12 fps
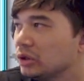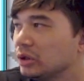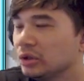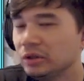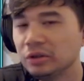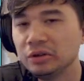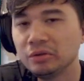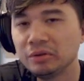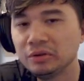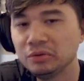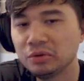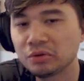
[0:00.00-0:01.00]
You know, you want
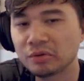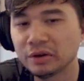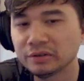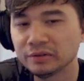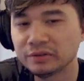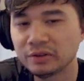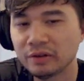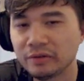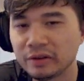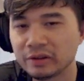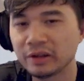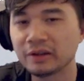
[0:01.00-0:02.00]
to do aggressive stuff,
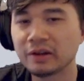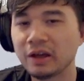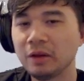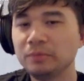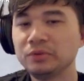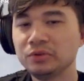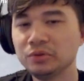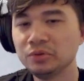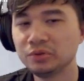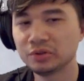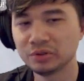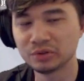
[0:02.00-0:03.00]
and it, like, helps you
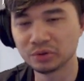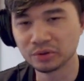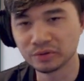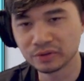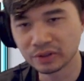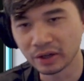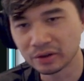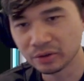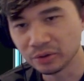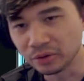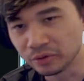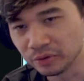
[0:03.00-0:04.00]
to sort of
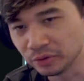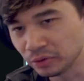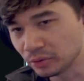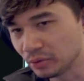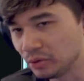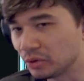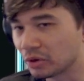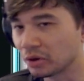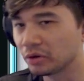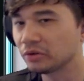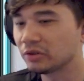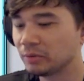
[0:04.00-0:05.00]
cycle or filter through your
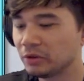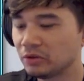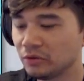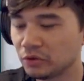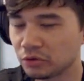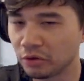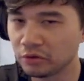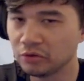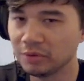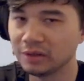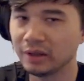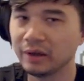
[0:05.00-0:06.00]
cards, especially if you're drawing too
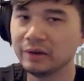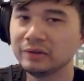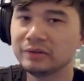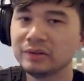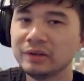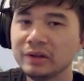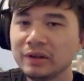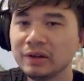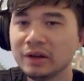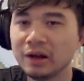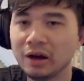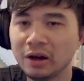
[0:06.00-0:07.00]
many lands.
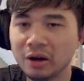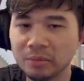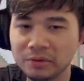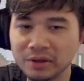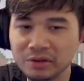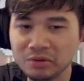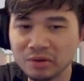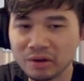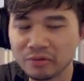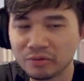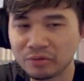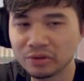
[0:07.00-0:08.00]
But then you
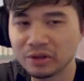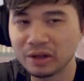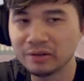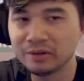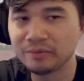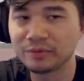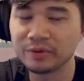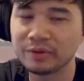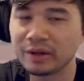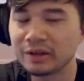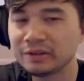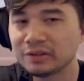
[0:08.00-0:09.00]
never really end up... Well,
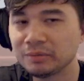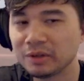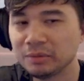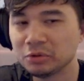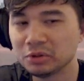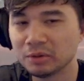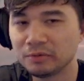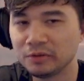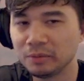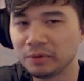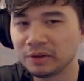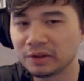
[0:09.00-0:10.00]
I guess sometimes you end up
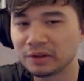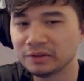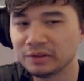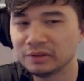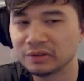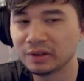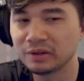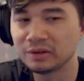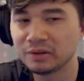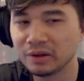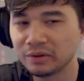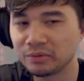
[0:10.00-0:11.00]
flipping it, because it is, like,
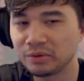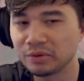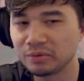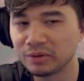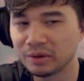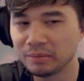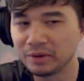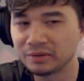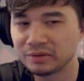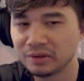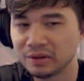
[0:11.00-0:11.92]
a 3/3 that makes